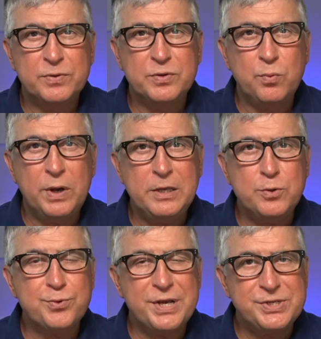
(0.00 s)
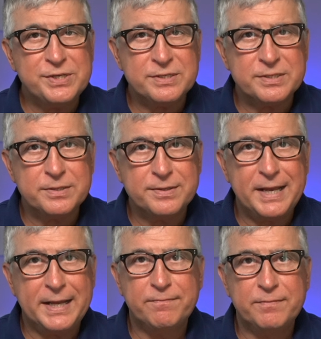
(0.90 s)
The way you register
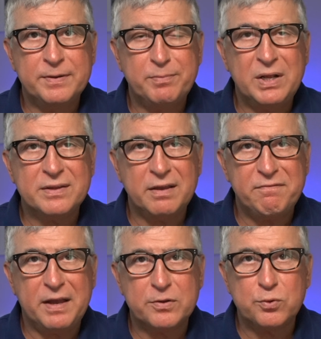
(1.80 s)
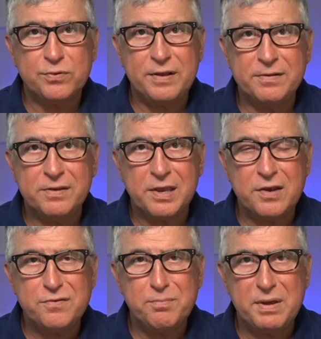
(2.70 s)
that multi-factor
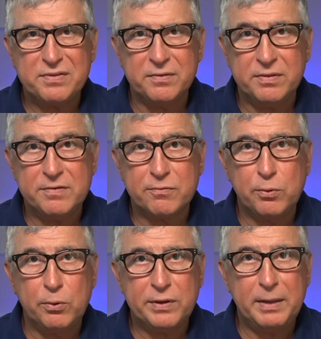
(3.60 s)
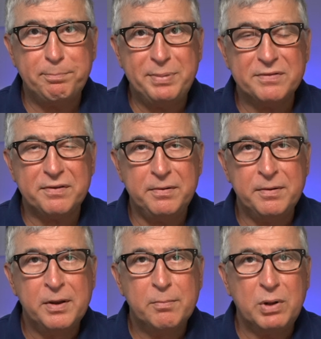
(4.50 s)
authentication method is called a built-in
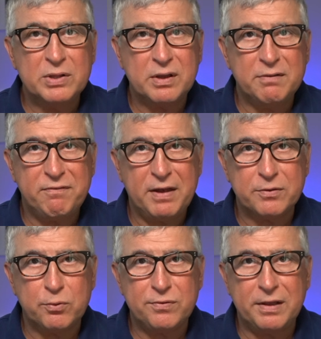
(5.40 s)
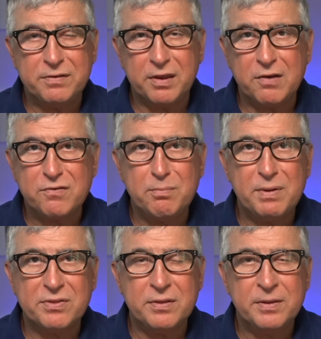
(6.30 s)
multi-factor authentication
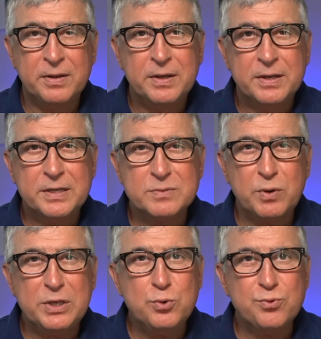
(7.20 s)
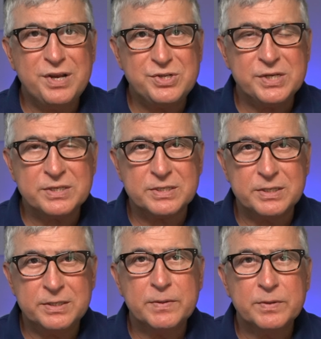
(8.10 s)
method, is when you register,